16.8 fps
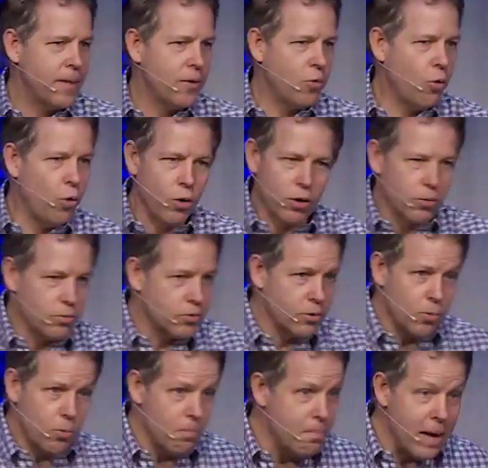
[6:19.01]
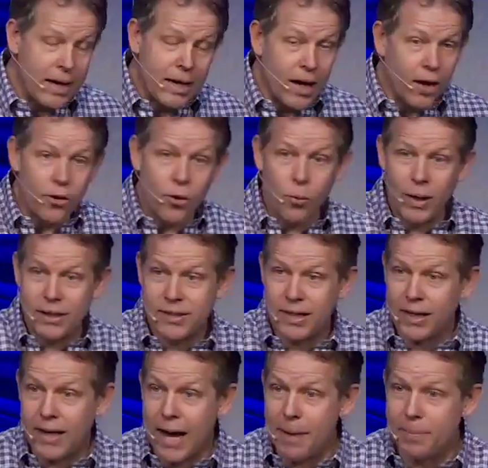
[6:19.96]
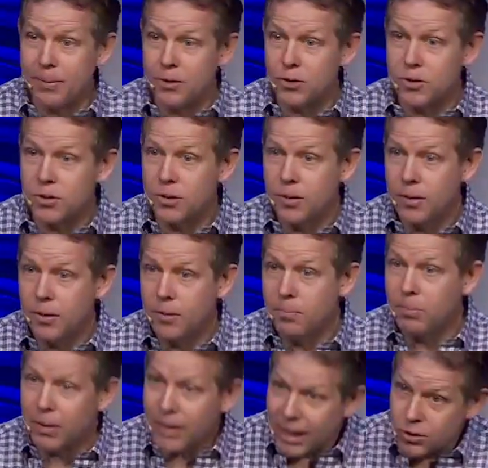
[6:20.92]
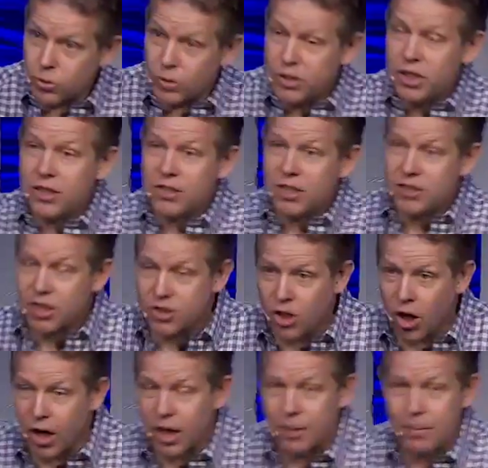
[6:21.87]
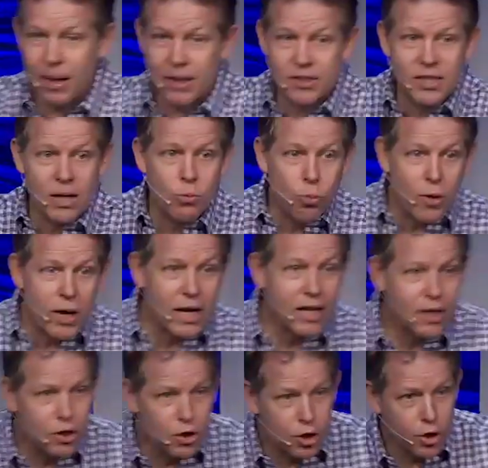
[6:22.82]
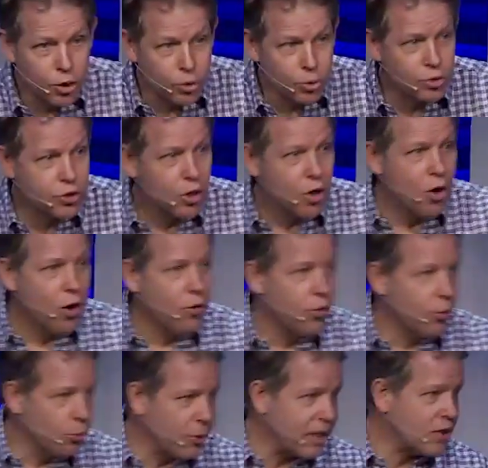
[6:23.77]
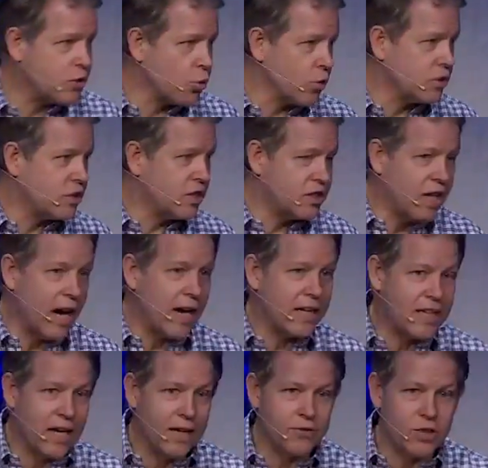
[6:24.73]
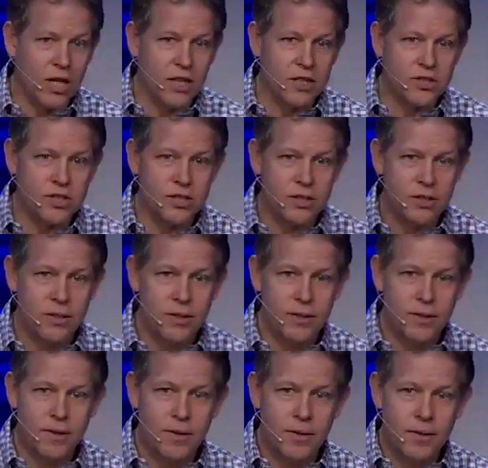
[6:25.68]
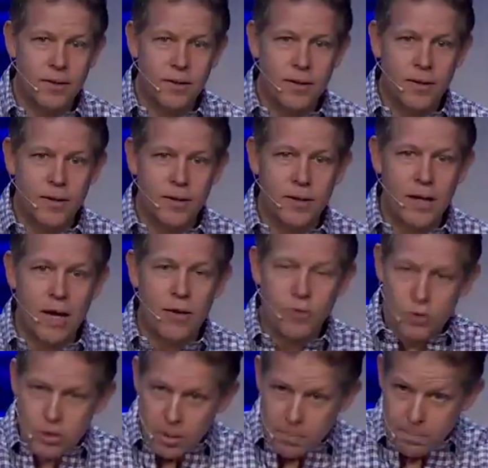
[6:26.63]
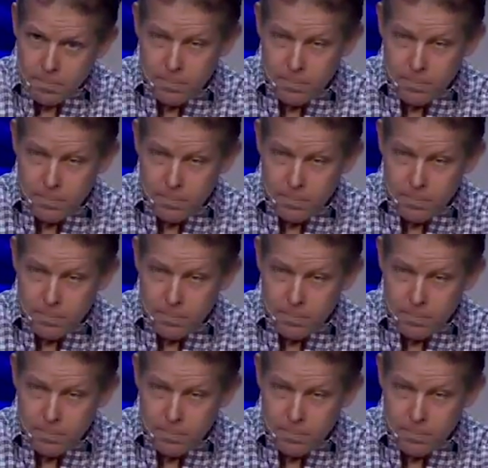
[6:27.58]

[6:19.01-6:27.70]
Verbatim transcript: Or many other ways that it happens. But that's what Jesus is talking about. He's saying we can use the resources God gives us, and there's a